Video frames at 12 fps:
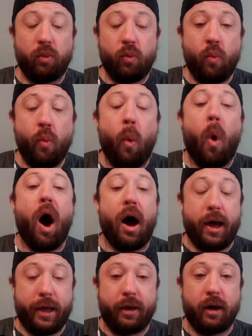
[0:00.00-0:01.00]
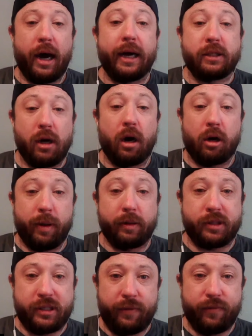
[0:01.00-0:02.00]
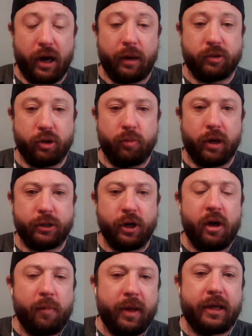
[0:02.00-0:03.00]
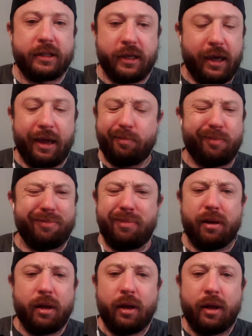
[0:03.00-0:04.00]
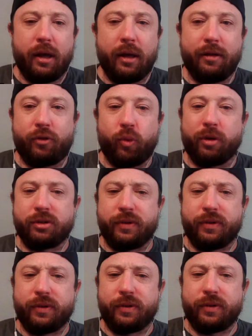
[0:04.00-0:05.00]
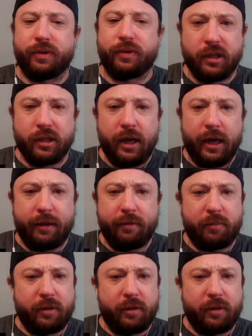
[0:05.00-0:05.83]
why I talk about Steve Keim so much, because it, it Twitter's a funny place.